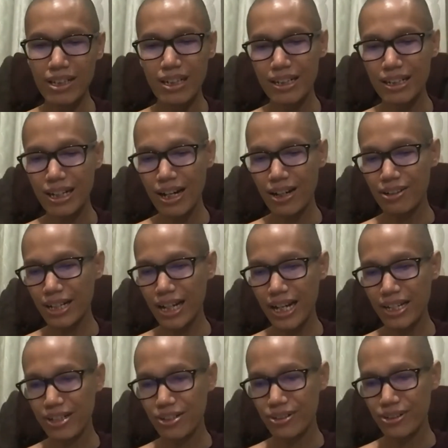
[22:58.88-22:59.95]
Now I
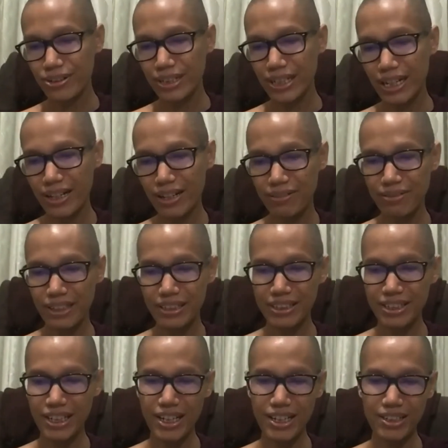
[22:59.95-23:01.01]
know jhana
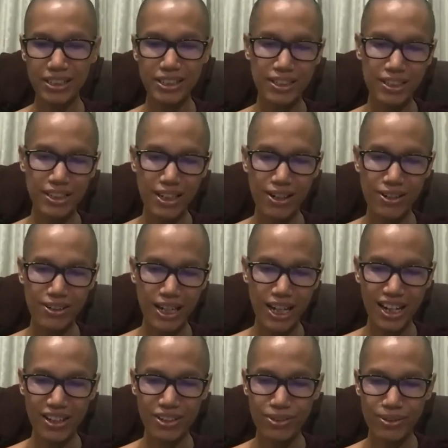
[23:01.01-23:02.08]
factors, now
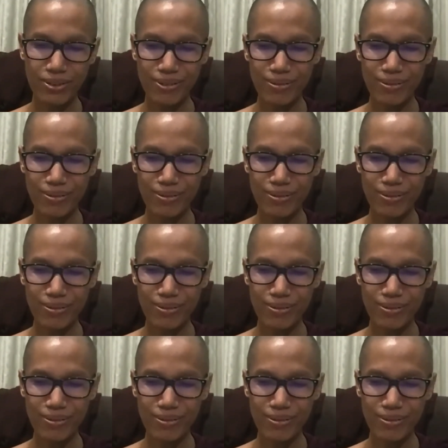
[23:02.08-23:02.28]
I know